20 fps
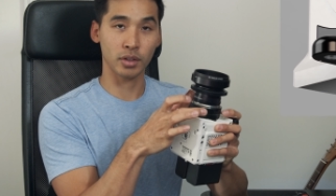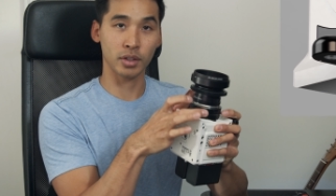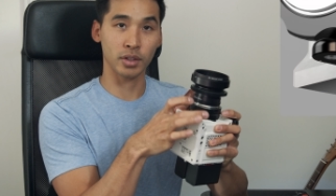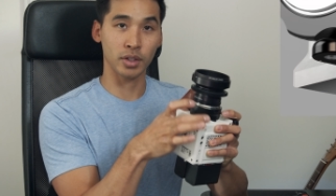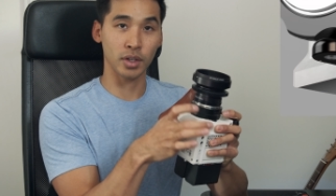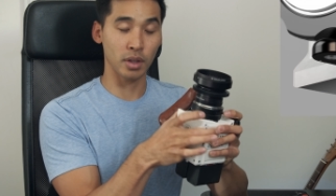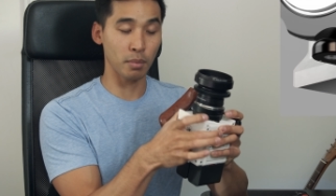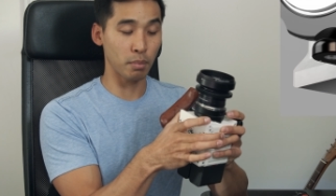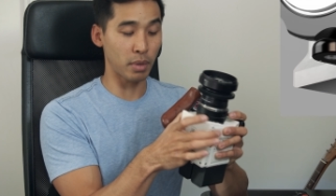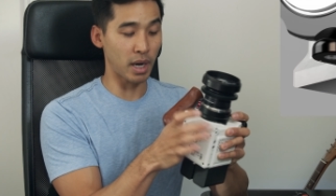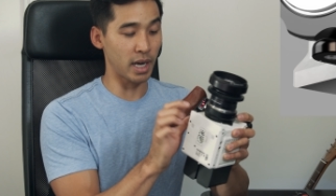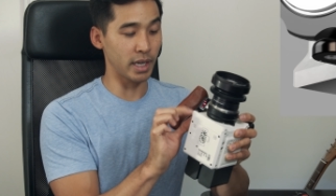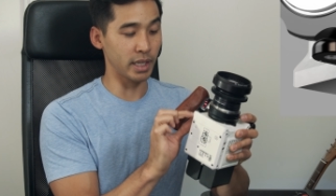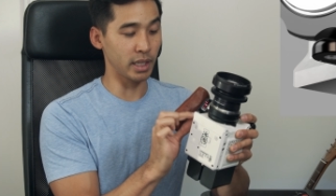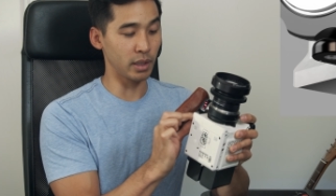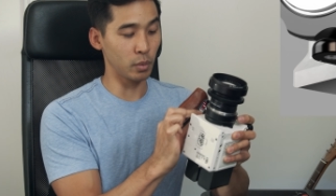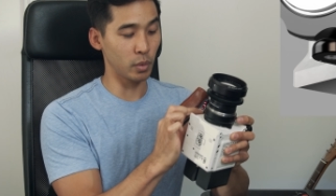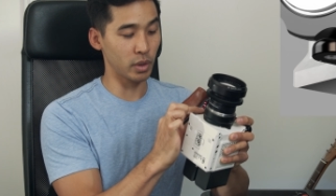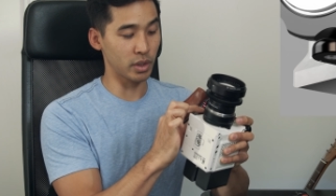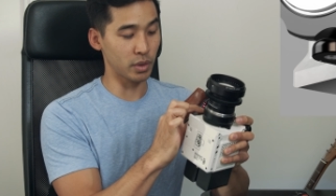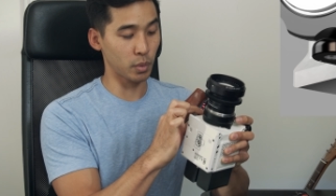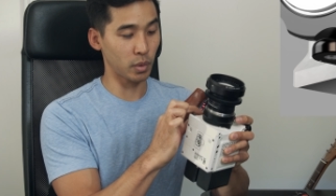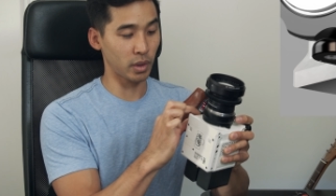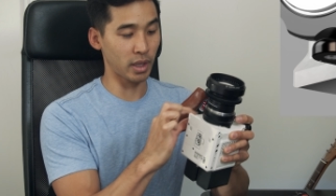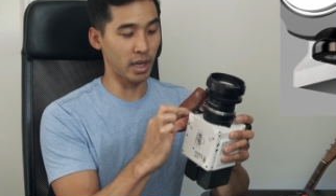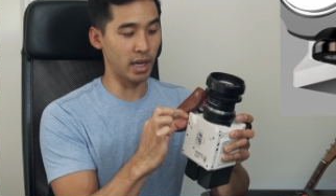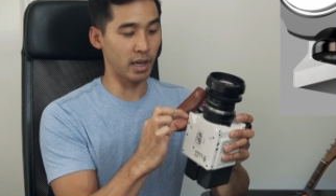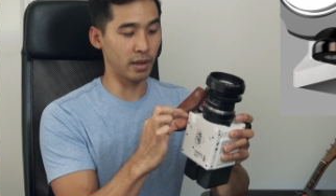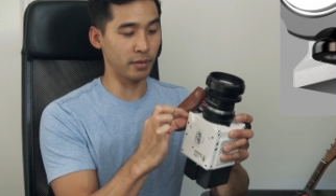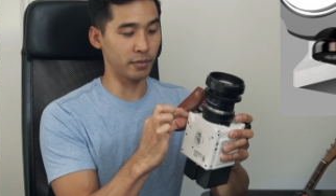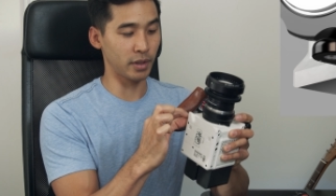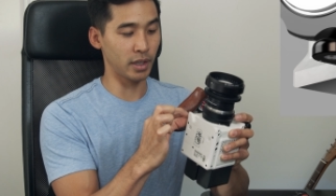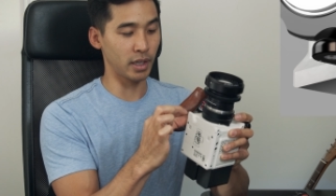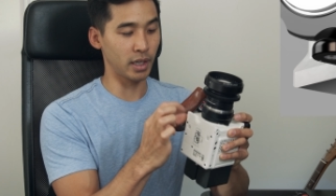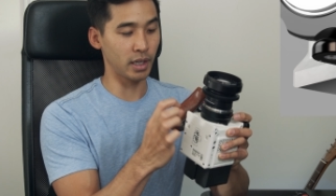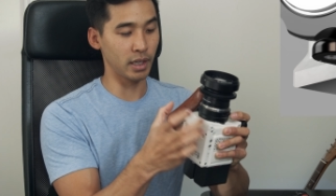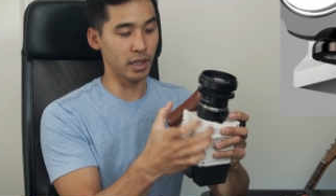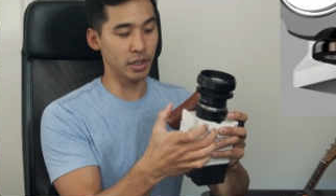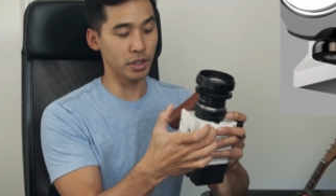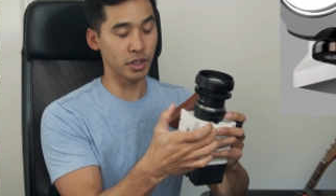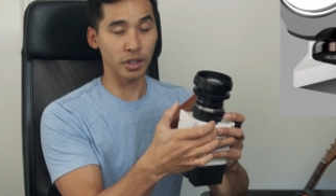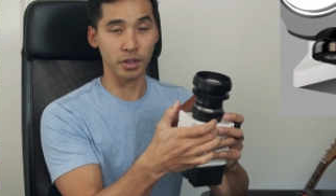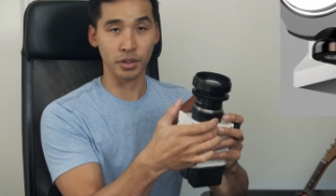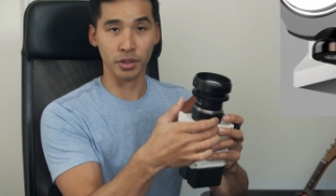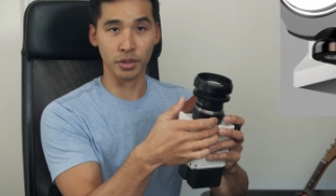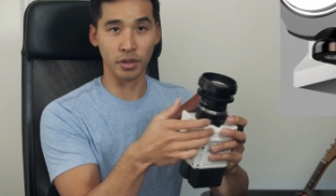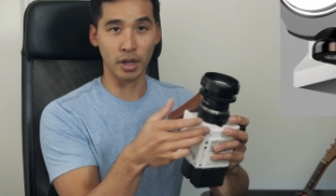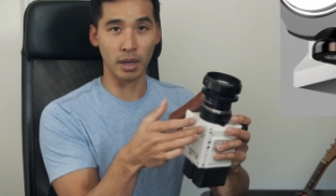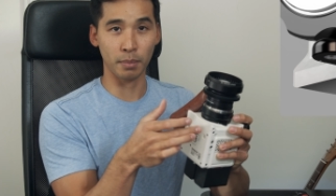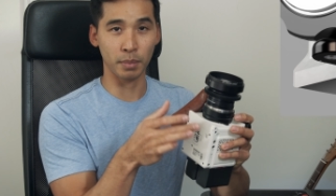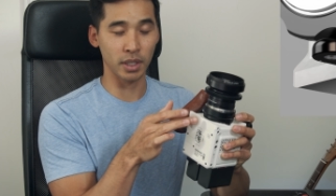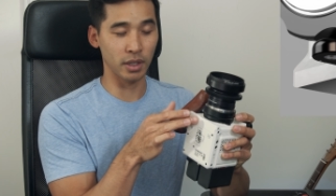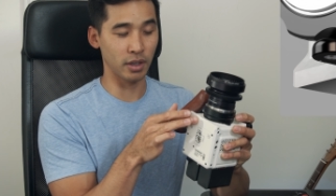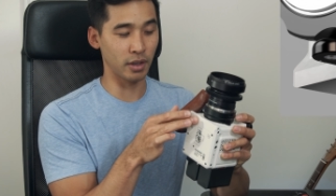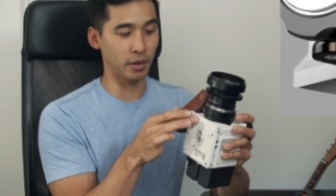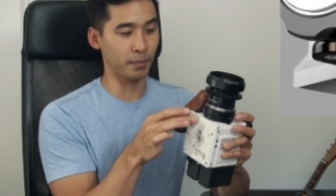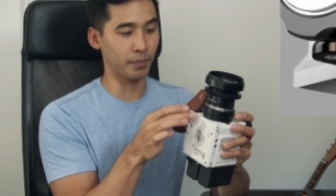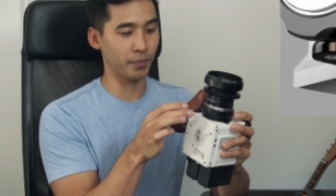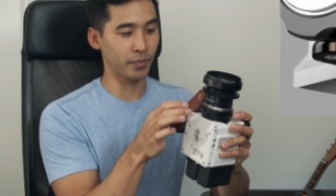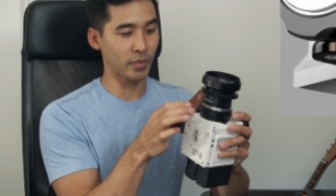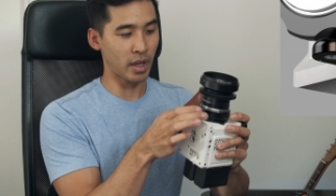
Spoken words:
to the body, which will have a chin strap here.